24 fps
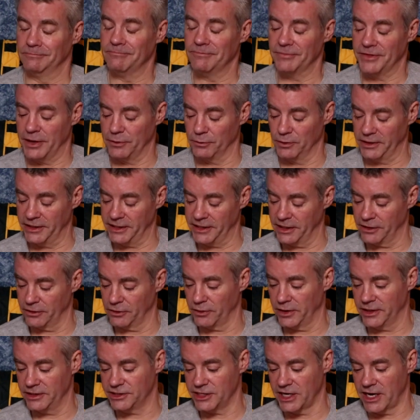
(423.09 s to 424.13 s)
They really did a
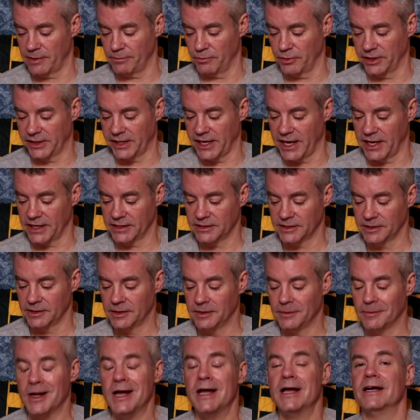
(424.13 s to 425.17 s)
great job with that.
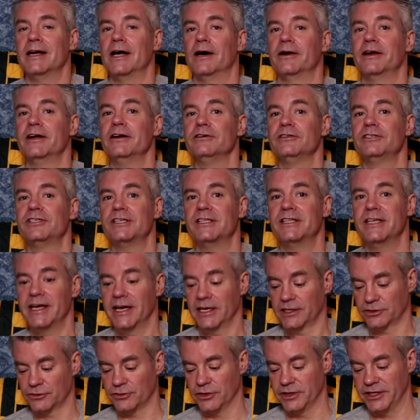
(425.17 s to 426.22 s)
Now here's the
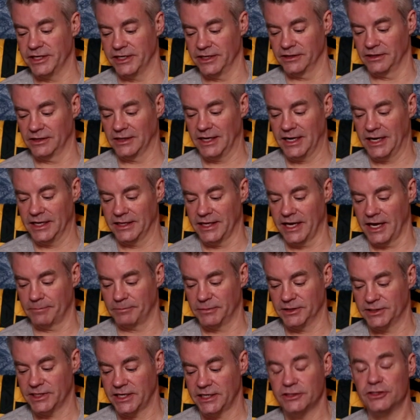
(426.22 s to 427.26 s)
extra deal on that.
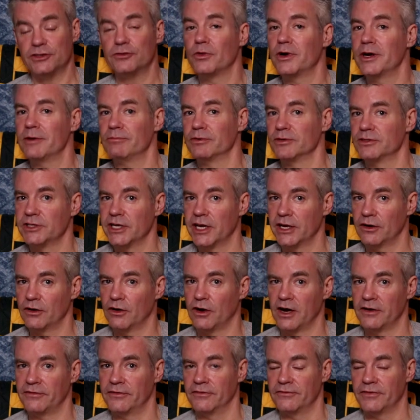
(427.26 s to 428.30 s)
Besides 20%
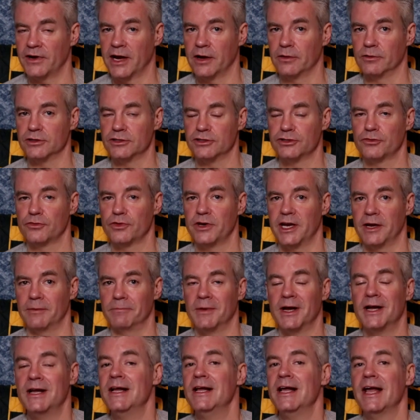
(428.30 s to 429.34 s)
off of Irish cream,
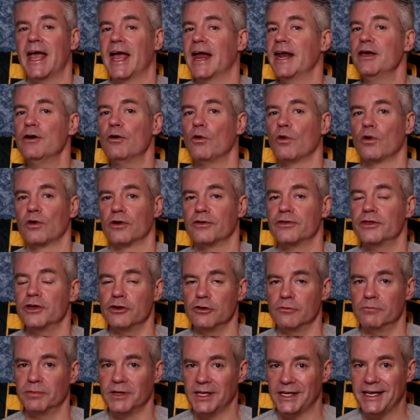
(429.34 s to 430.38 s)
any order that
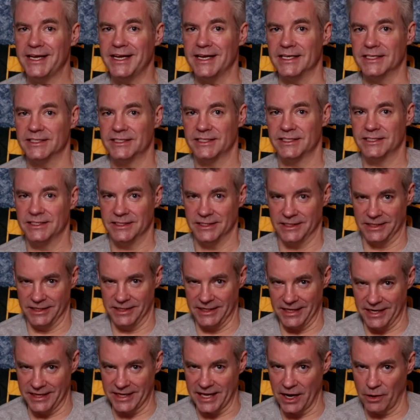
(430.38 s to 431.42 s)
you place
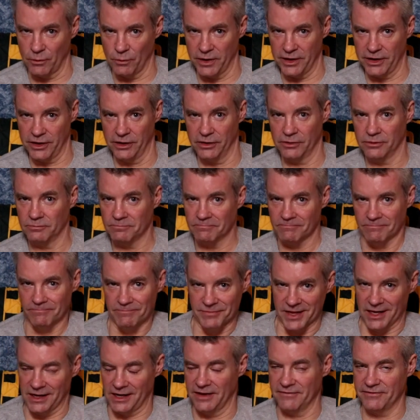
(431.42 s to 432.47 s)
in that window,
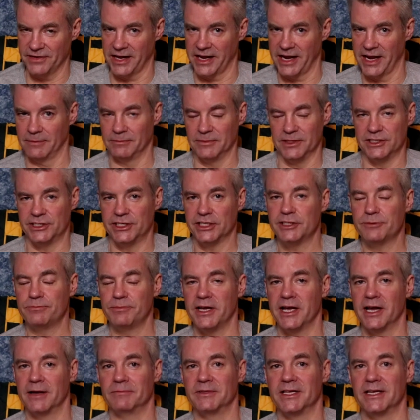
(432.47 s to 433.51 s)
11 a.m. to 6
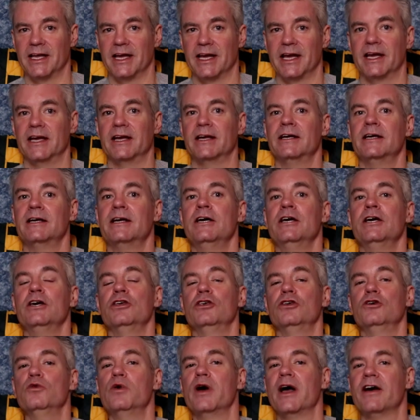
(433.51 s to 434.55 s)
p.m. today,
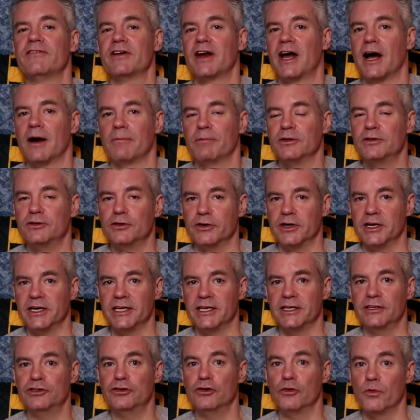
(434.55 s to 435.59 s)
you have an
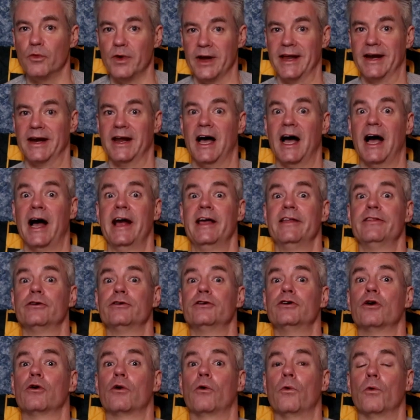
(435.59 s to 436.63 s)
opportunity to win either
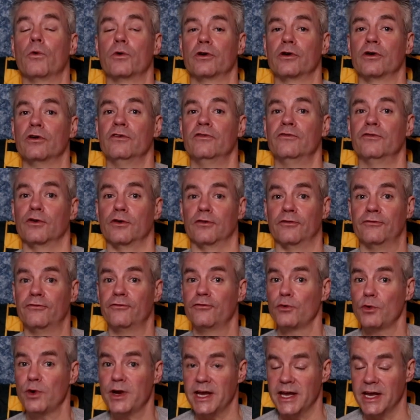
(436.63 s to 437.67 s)
your order for
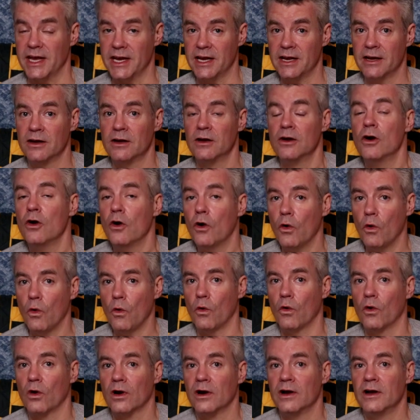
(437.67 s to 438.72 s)
free
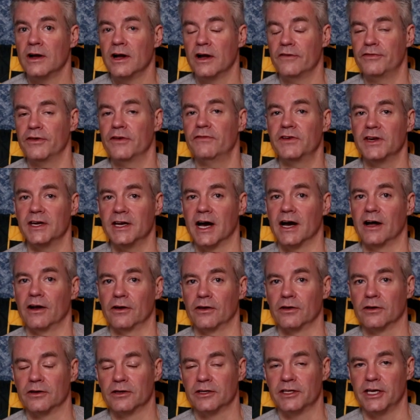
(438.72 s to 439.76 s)
or a $50
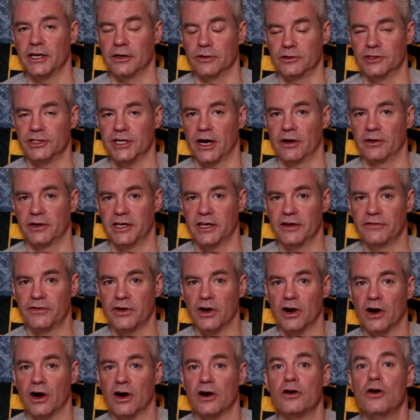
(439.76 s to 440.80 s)
Keto Chow gift
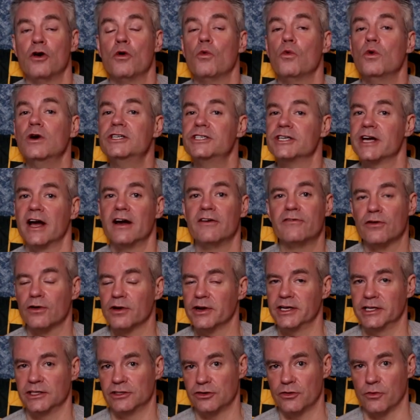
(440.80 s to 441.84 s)
card, whichever
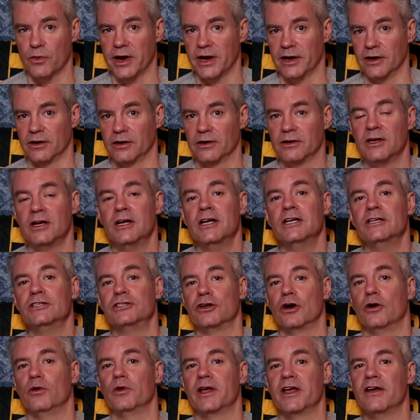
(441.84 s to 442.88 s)
is greater.
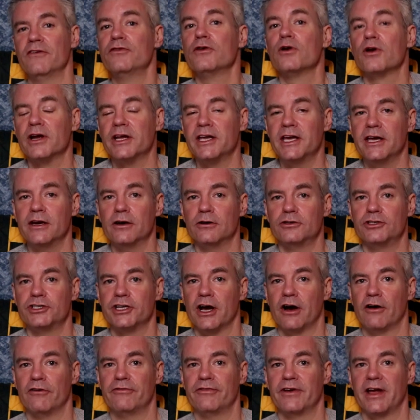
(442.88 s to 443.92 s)
So if you're a Keto
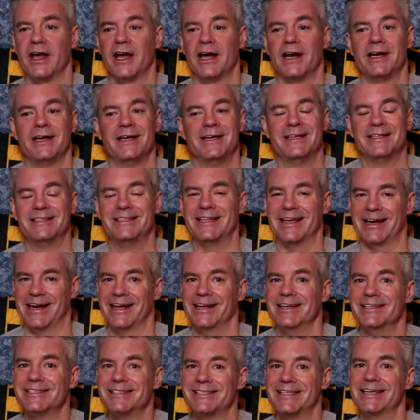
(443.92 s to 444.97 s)
Chow fan,
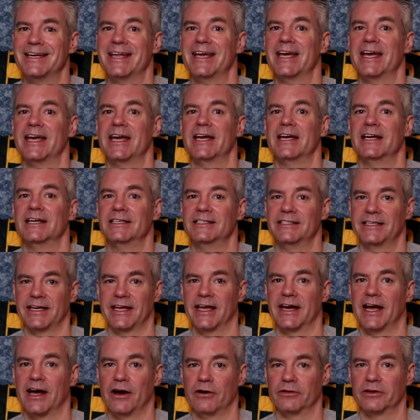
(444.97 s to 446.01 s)
today's the day to
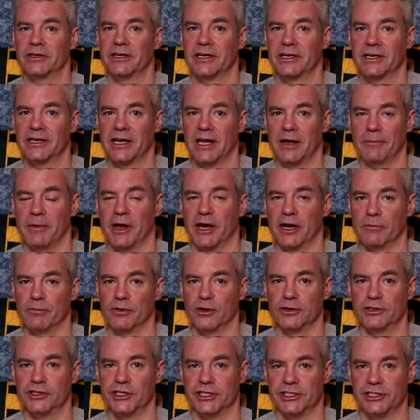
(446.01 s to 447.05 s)
get out and make a
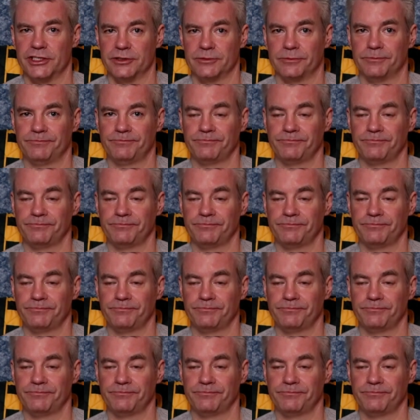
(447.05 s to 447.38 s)
purchase.